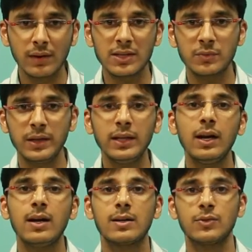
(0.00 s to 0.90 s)
transmitting
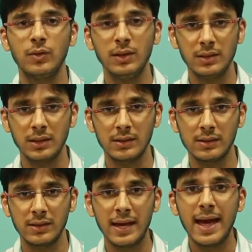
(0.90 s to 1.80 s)
ultrasonic signals
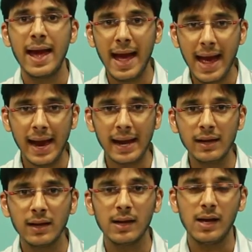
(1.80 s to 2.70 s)

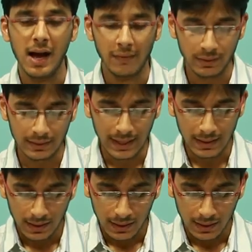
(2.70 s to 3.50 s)
and after that